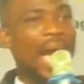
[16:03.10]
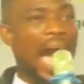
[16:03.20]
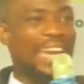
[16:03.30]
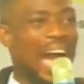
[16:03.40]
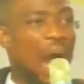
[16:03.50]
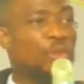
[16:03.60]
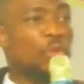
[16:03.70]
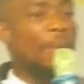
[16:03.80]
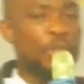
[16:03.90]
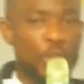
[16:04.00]
And how do you
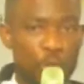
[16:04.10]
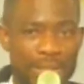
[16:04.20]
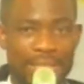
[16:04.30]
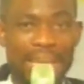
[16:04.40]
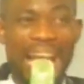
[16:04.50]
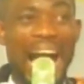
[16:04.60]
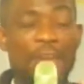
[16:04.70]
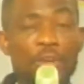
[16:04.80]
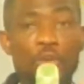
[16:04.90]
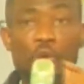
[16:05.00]
want me to do it?
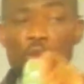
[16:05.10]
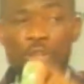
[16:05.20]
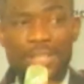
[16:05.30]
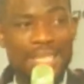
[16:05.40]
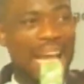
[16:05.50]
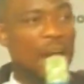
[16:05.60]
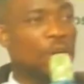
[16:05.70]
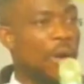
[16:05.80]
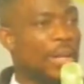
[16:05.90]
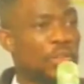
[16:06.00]
And you do those things
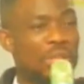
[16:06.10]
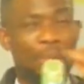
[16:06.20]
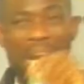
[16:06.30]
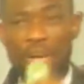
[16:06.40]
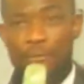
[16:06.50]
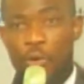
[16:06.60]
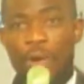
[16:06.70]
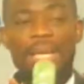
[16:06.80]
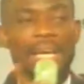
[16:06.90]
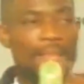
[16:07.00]
according to the plan of
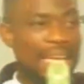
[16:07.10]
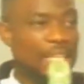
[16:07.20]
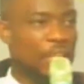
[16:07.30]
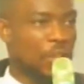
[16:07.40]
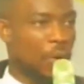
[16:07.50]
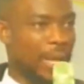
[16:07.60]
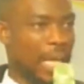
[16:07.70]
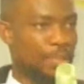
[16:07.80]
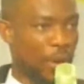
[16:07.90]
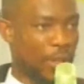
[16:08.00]
God, then it is called
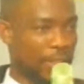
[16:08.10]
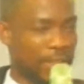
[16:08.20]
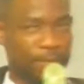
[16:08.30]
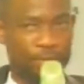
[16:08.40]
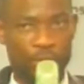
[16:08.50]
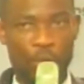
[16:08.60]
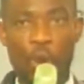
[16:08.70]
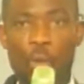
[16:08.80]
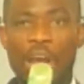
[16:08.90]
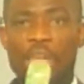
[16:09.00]
exploits.
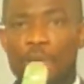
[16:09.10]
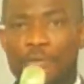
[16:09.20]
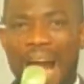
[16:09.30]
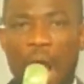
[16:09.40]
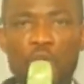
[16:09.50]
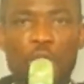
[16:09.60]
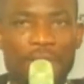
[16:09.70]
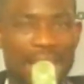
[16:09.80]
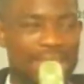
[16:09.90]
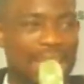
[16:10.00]
When you move out of
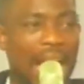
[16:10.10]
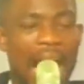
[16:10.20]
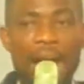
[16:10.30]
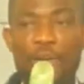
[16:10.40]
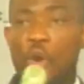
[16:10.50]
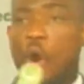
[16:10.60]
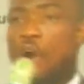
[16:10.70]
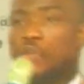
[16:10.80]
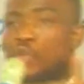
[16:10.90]
that and go on to